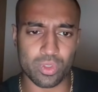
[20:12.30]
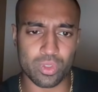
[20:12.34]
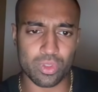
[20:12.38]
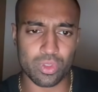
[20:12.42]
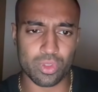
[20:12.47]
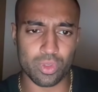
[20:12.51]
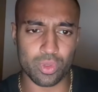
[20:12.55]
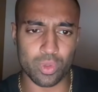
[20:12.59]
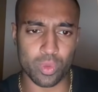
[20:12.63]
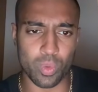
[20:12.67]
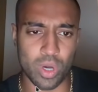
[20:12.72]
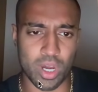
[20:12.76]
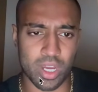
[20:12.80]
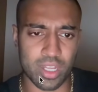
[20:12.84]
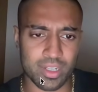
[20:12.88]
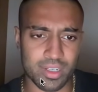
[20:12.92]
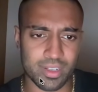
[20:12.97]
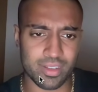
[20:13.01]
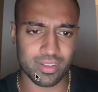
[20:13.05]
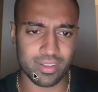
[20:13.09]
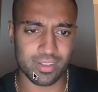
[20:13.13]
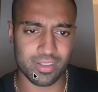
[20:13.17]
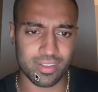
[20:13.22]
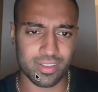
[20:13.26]

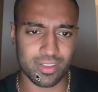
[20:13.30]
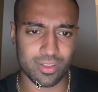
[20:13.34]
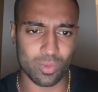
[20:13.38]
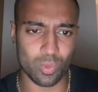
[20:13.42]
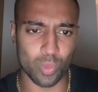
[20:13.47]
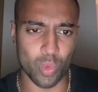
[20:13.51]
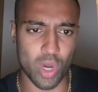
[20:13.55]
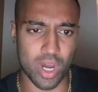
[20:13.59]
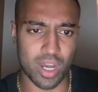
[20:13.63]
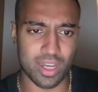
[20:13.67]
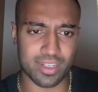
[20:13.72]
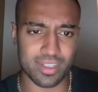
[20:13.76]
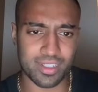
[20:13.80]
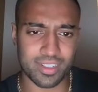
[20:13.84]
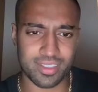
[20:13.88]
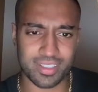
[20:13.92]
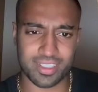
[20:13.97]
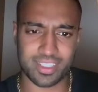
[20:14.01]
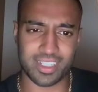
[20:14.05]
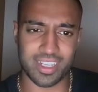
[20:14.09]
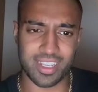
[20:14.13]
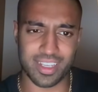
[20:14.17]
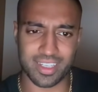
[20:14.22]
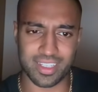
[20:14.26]
Juan
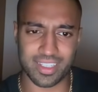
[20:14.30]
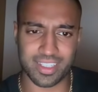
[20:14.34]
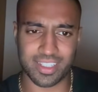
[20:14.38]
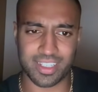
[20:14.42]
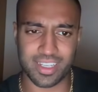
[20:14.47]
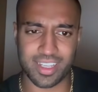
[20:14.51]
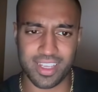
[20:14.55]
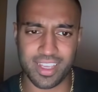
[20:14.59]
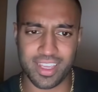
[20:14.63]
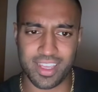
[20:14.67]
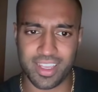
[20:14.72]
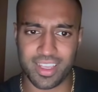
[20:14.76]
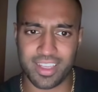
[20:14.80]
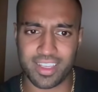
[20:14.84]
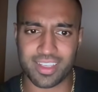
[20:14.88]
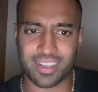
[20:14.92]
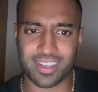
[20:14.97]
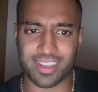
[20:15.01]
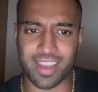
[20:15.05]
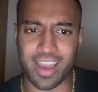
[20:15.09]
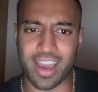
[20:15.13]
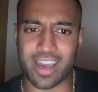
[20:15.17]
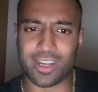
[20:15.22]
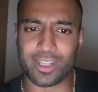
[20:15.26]
says,
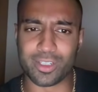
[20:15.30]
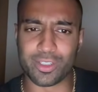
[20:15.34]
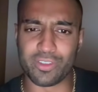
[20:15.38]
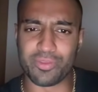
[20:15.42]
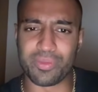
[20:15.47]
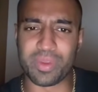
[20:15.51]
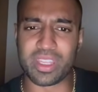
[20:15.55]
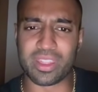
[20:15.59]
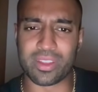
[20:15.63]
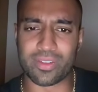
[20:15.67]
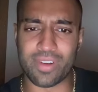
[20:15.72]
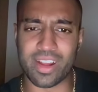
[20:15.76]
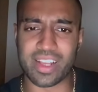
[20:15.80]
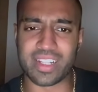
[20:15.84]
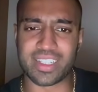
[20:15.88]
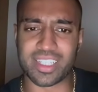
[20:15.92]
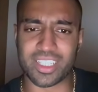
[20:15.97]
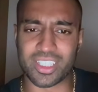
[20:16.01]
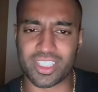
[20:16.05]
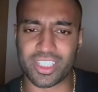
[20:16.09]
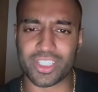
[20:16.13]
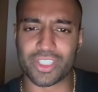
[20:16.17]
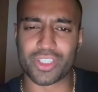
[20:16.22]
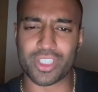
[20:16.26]
Kyle, you've made the right
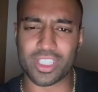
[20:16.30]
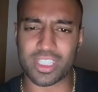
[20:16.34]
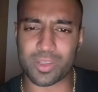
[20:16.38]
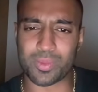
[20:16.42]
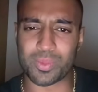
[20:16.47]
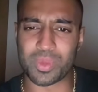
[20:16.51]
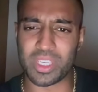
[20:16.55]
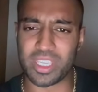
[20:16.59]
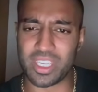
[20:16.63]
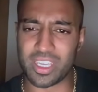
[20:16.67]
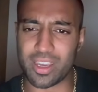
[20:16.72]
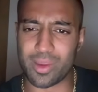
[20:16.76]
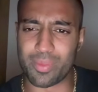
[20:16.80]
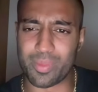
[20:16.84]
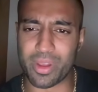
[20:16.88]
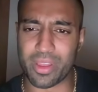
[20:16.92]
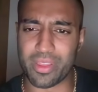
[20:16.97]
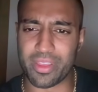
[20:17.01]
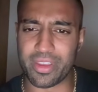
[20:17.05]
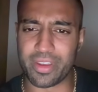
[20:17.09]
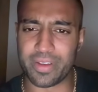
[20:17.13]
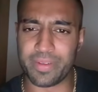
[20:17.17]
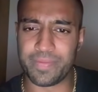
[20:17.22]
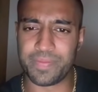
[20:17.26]
decision to be here,
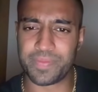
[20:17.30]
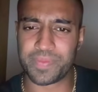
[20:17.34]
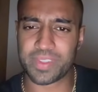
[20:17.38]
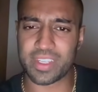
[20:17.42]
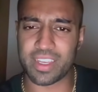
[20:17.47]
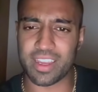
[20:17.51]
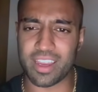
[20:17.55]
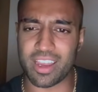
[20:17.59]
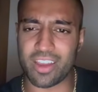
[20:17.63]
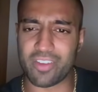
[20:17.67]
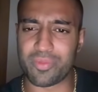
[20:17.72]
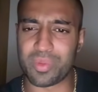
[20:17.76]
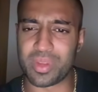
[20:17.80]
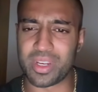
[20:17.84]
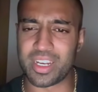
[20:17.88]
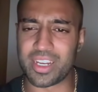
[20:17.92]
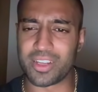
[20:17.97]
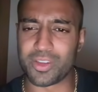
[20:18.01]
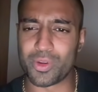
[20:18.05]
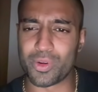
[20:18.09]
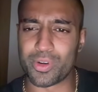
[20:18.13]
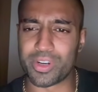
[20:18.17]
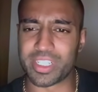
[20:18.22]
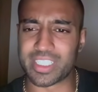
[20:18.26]
brother. I've been
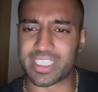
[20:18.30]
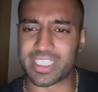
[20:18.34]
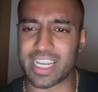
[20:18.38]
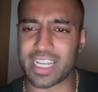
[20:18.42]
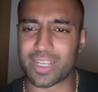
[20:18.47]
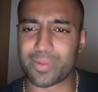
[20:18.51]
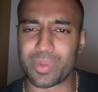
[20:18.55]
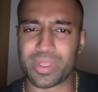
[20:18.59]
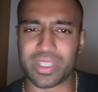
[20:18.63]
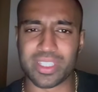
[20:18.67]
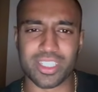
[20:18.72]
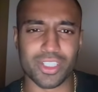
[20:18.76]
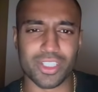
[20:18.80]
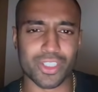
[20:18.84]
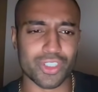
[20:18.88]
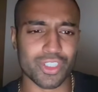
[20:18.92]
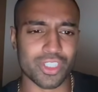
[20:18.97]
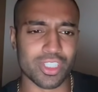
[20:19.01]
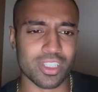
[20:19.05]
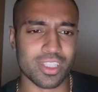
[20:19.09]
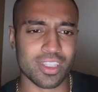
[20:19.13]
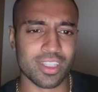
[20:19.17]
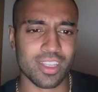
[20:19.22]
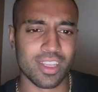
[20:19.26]
in your exact
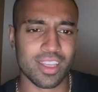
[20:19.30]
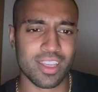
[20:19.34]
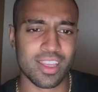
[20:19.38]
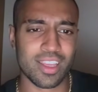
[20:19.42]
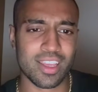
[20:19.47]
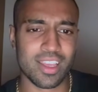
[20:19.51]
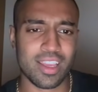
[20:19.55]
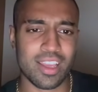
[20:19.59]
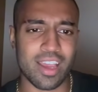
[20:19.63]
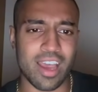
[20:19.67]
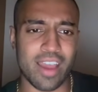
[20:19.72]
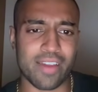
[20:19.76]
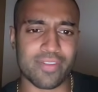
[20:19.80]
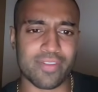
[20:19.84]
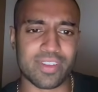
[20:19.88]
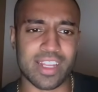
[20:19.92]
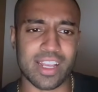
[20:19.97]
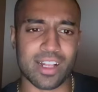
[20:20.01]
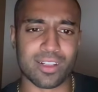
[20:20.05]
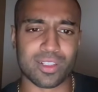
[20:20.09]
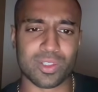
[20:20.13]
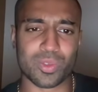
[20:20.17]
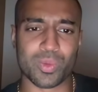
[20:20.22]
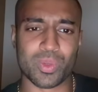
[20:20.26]
position. I've
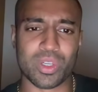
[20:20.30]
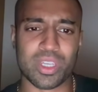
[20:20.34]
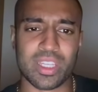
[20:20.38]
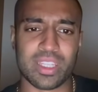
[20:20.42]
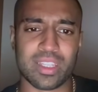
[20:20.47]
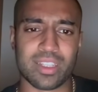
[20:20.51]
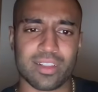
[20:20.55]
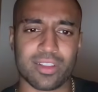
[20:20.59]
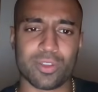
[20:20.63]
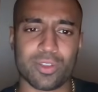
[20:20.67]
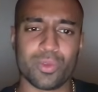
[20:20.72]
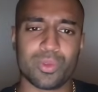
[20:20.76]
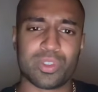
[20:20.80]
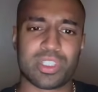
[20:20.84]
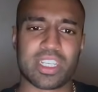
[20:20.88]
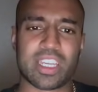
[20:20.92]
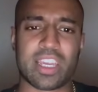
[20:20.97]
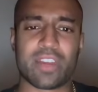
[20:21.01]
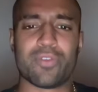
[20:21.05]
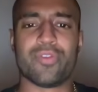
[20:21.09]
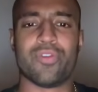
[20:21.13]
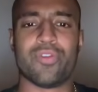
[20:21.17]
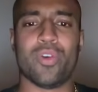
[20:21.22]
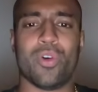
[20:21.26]
dealt with losing a
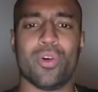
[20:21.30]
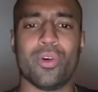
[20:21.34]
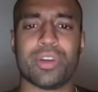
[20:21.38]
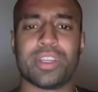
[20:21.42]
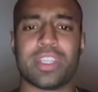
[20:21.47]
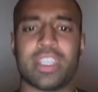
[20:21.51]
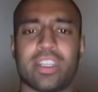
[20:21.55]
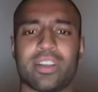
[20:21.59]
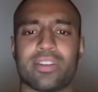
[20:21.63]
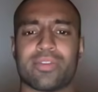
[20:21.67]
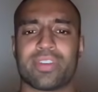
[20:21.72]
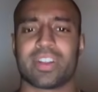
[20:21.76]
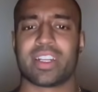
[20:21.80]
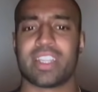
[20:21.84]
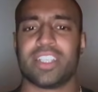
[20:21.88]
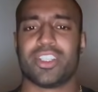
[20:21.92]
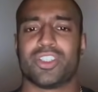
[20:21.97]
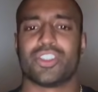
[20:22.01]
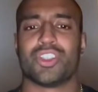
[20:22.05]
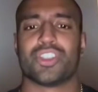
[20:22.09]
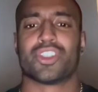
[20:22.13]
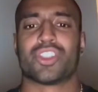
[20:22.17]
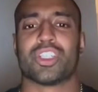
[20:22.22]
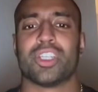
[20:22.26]
4-year
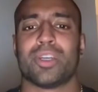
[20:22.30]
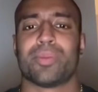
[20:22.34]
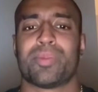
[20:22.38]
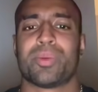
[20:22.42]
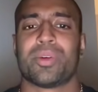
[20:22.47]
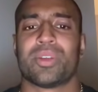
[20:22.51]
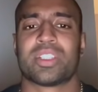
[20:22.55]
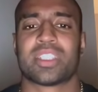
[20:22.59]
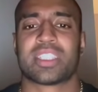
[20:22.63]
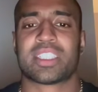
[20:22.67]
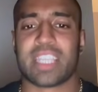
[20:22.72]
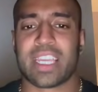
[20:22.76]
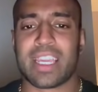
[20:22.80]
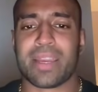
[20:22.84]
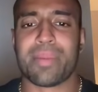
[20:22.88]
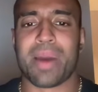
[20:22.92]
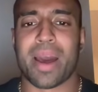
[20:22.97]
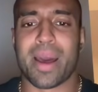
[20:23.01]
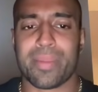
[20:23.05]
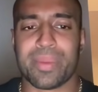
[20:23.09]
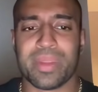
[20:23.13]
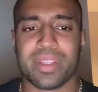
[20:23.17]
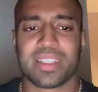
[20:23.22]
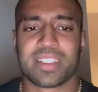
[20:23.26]
relationship, same
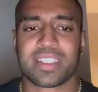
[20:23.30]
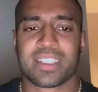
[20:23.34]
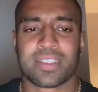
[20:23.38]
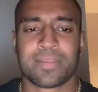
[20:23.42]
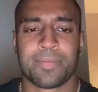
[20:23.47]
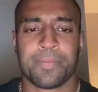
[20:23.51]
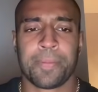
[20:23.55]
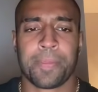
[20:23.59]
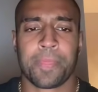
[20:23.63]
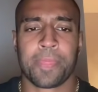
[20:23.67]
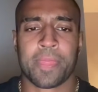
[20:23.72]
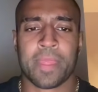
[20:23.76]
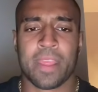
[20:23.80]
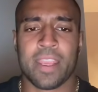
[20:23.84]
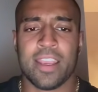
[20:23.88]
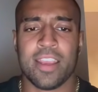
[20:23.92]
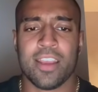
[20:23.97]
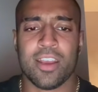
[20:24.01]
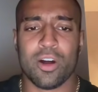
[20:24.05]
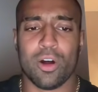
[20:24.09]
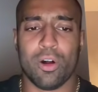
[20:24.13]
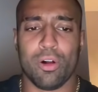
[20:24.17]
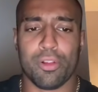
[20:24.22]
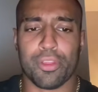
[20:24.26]
habits.
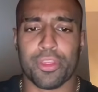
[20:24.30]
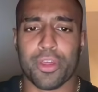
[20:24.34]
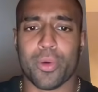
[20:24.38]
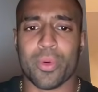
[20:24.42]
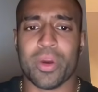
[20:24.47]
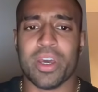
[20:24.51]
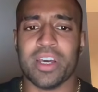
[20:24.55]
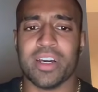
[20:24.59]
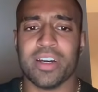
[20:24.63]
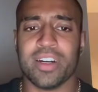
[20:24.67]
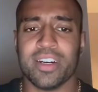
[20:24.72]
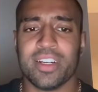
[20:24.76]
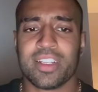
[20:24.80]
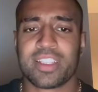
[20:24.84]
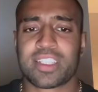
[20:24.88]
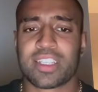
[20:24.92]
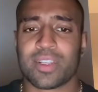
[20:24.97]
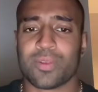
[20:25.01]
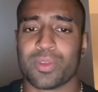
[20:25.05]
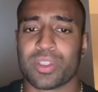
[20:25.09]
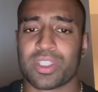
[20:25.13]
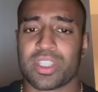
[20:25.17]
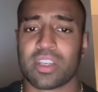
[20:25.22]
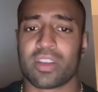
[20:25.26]
Although it hurts,
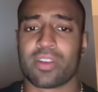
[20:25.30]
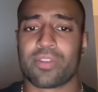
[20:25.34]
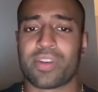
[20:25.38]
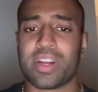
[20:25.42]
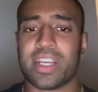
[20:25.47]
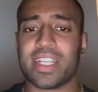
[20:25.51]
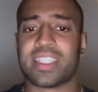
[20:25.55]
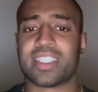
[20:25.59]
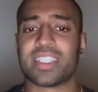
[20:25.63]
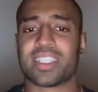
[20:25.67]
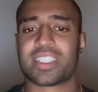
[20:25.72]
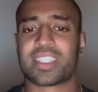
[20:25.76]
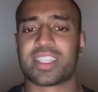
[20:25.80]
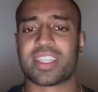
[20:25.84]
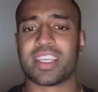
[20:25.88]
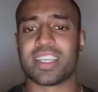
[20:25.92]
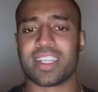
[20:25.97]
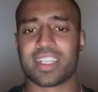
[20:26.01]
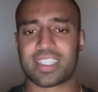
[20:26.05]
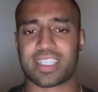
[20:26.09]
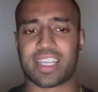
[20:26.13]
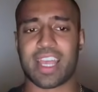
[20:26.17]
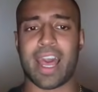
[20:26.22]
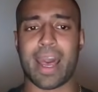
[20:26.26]
it was the greatest
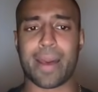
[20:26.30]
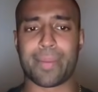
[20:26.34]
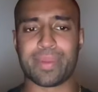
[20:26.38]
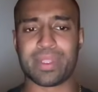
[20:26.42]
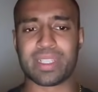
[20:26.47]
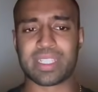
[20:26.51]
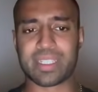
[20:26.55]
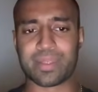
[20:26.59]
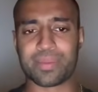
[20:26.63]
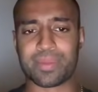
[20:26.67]
thing to happen to